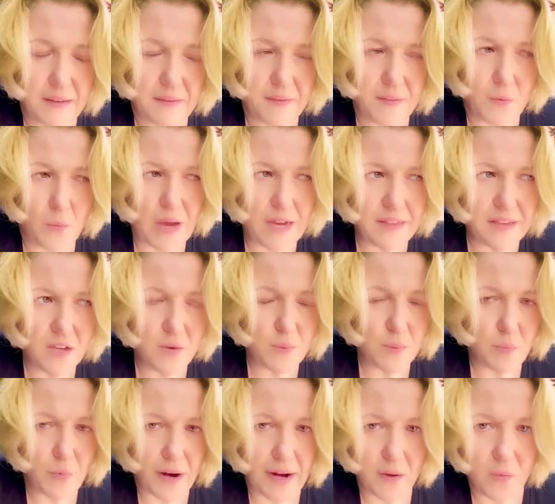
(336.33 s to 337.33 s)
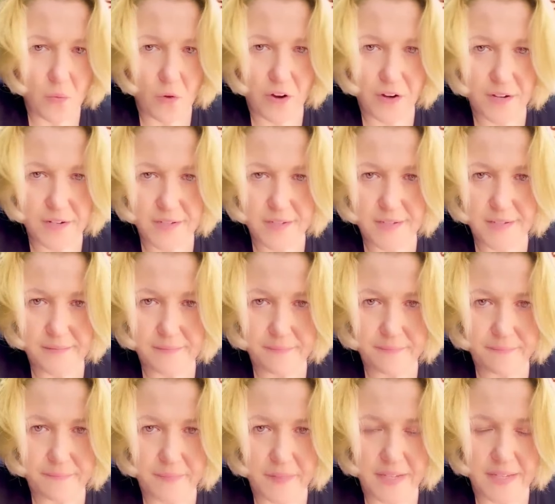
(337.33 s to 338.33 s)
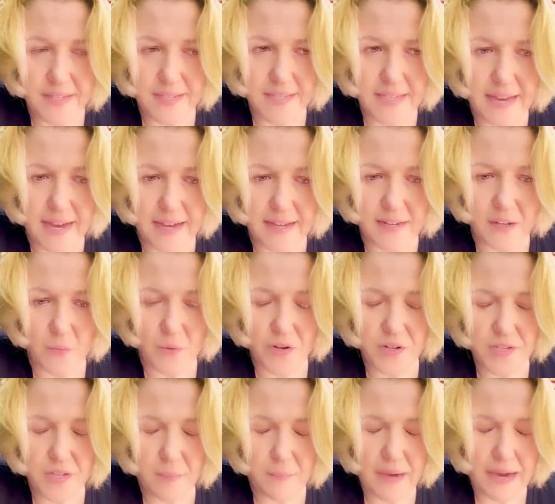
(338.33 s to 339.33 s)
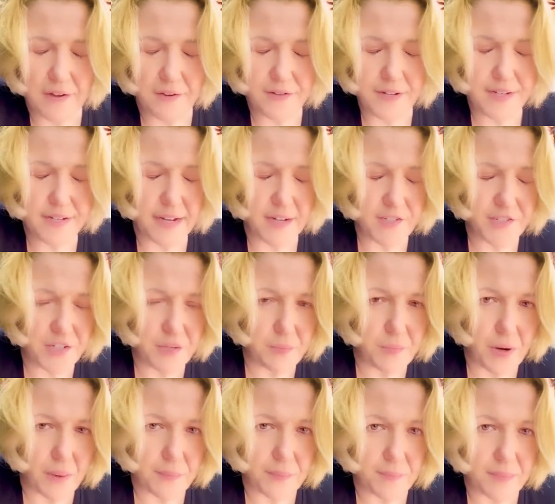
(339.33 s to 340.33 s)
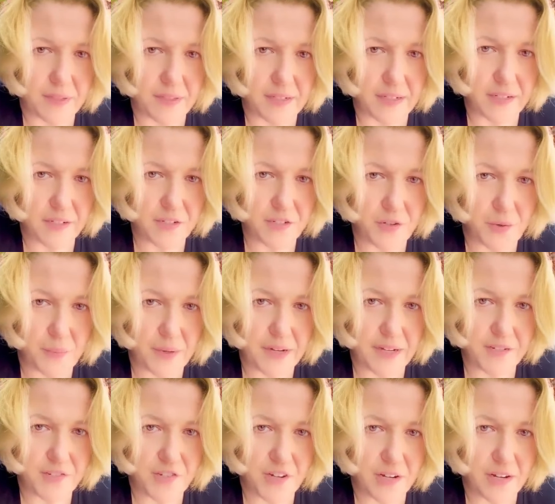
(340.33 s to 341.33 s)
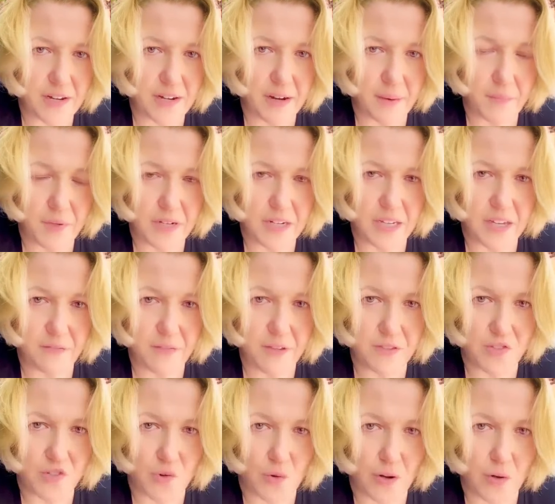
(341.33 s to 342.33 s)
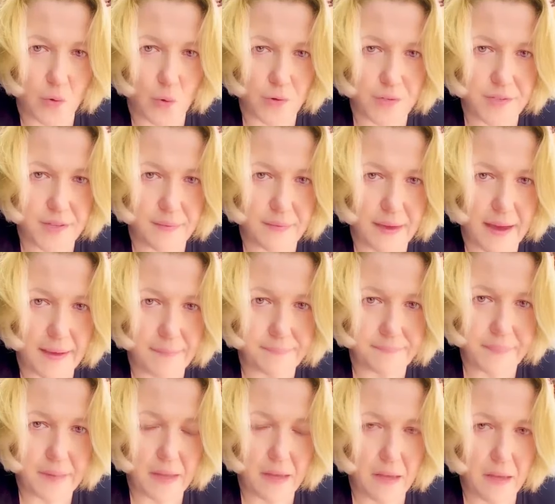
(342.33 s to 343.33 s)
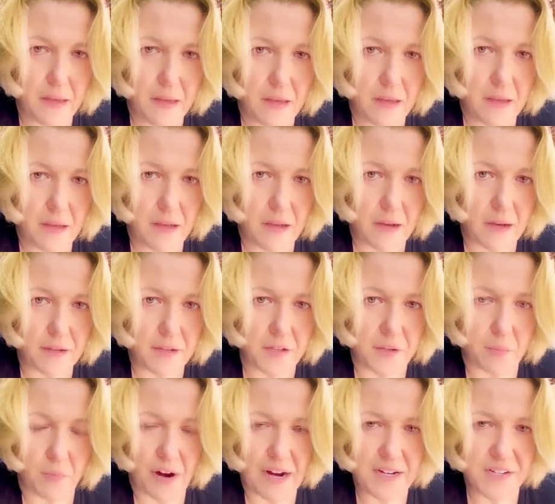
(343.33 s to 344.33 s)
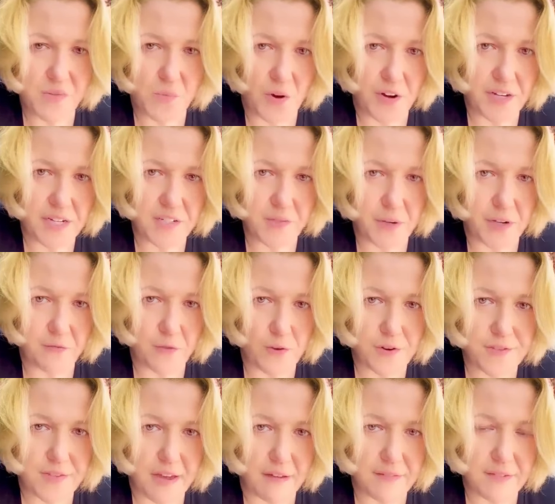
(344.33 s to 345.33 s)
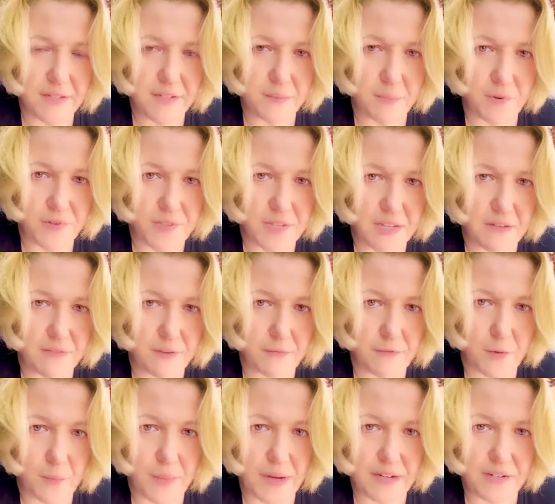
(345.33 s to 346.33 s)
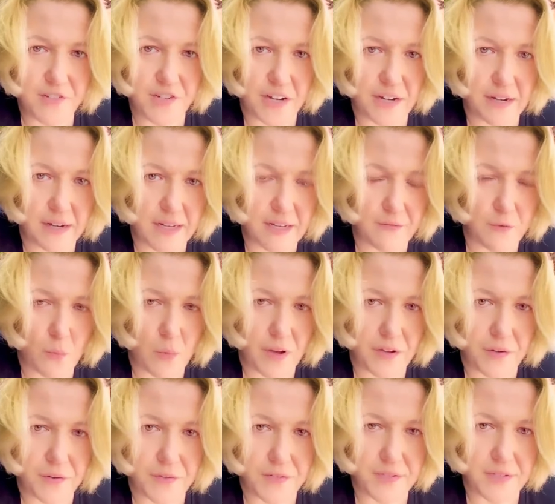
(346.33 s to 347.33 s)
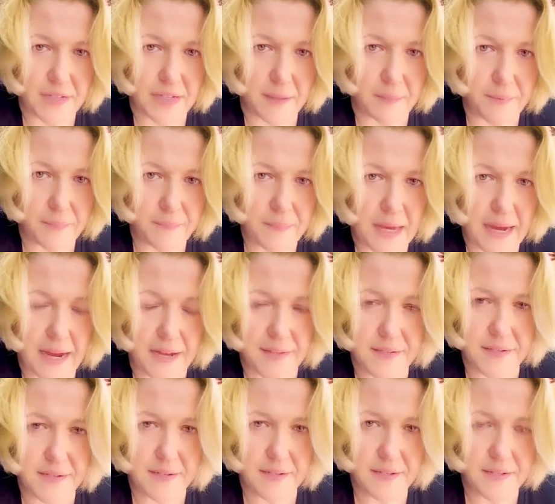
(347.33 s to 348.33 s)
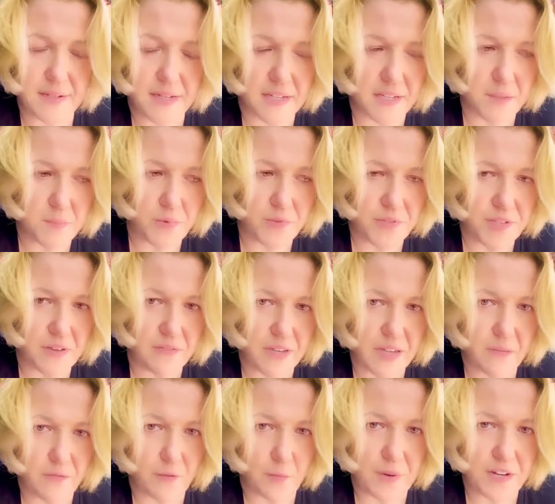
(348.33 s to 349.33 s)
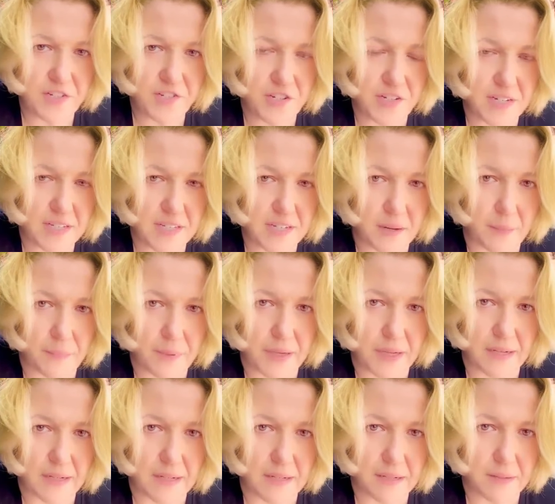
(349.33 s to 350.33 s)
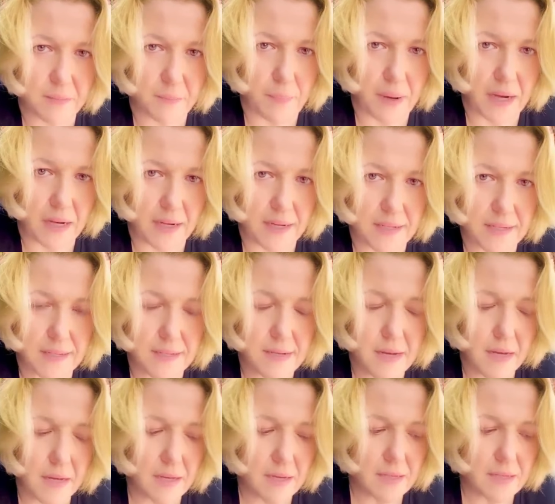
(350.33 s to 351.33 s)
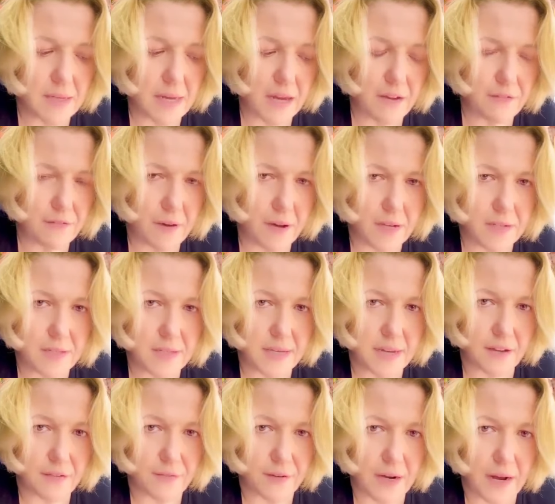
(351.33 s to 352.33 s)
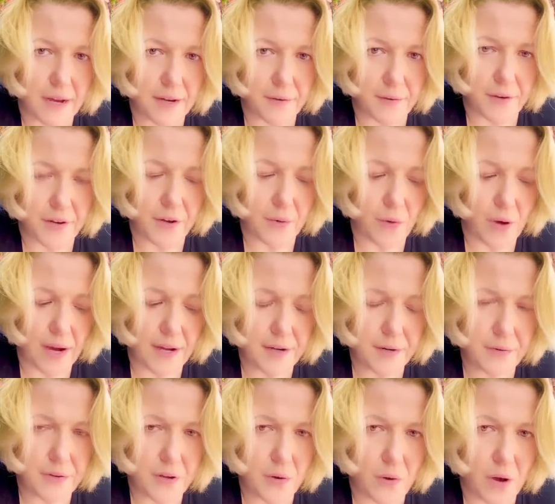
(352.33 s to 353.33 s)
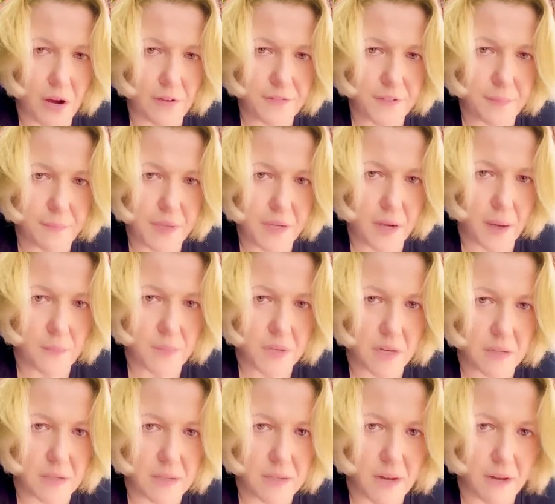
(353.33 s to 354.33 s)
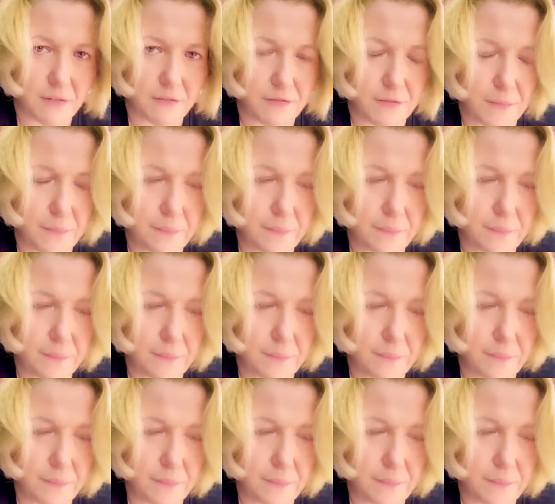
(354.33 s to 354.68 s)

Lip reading: The way the human brain works is that it works on pattern detection and probability determination, and I'm going to give you the short course on that. Your brain's working 24/7 to perceive information, even while you're asleep. As it is perceiving information, it's dumping it into buckets. Safe, unsafe, and I don't know. I don't know often becomes unsafe.